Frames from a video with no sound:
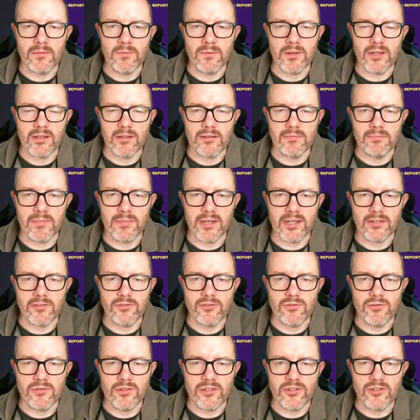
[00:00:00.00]
Welcome back
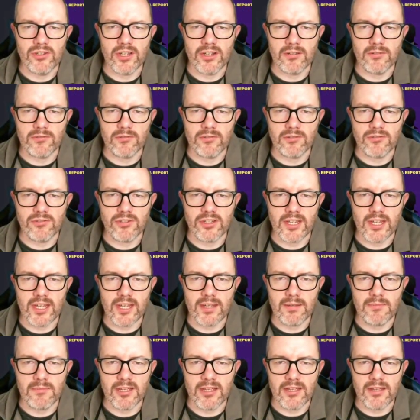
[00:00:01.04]
to the channel. Dodgy
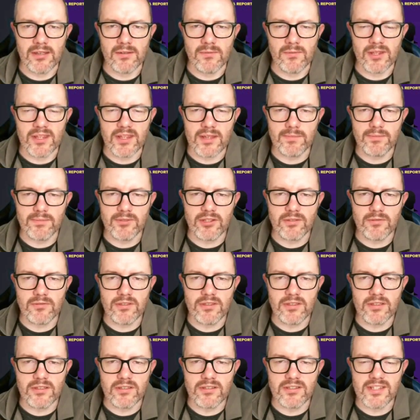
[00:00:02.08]
Gamer here with episode
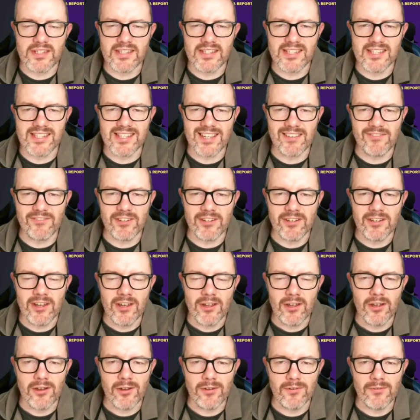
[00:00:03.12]
37
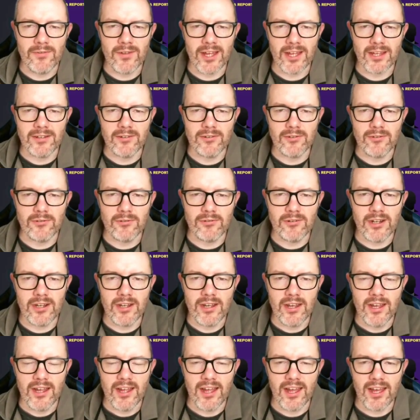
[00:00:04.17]
of Andorra,
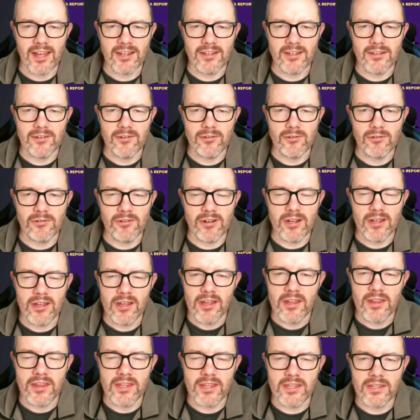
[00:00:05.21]

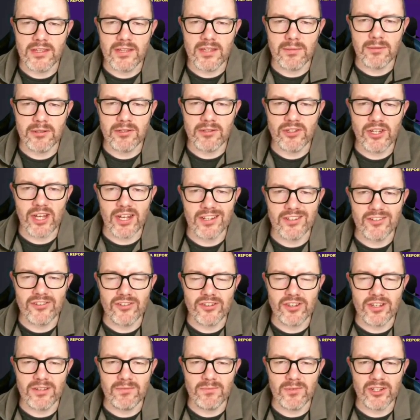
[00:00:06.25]
the double
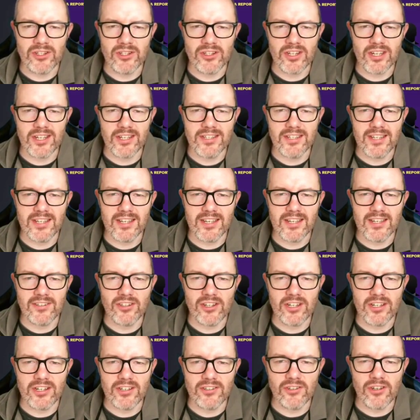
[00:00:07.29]
challenge in which I take
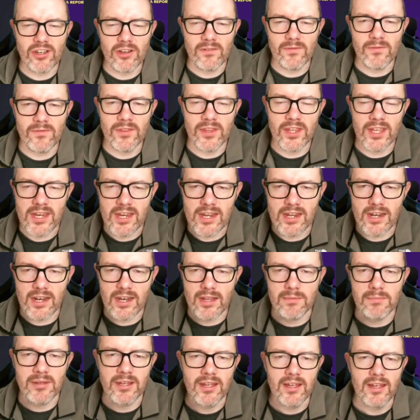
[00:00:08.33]
charge of the
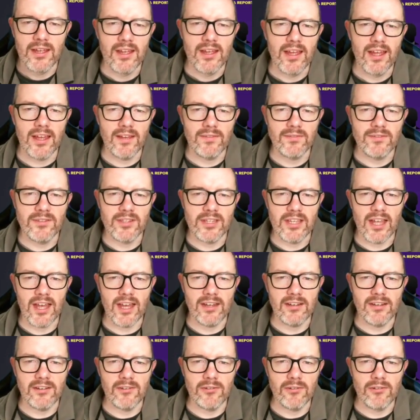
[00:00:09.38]
club, FC
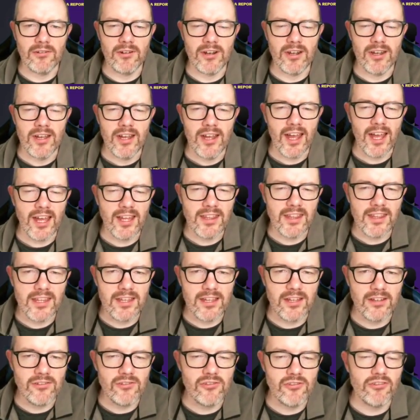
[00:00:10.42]
Andorra, and the
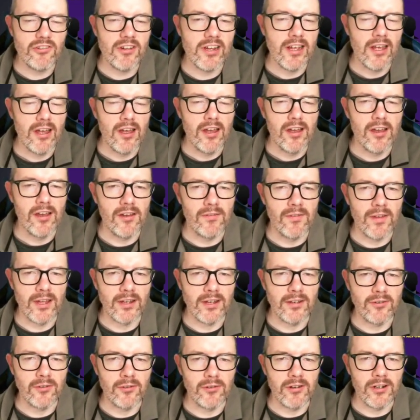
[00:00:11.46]
country of
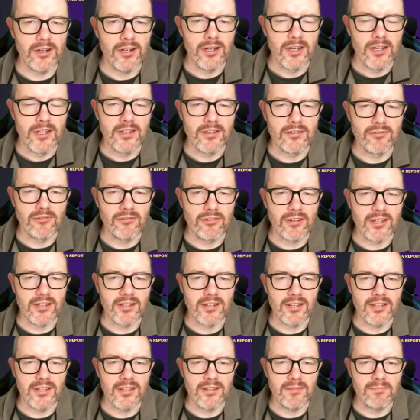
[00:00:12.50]
Andorra, and try to
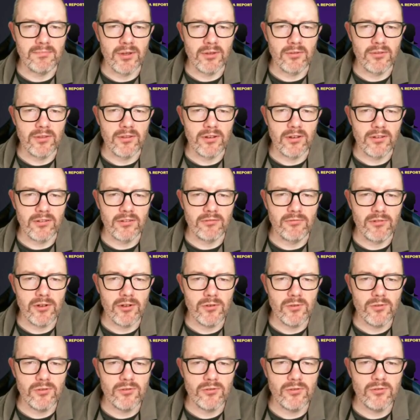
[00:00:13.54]
lead them both along the
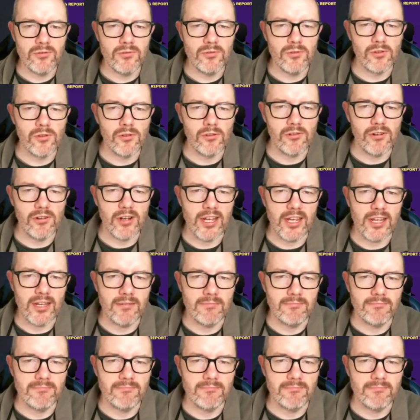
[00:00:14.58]
road to glory.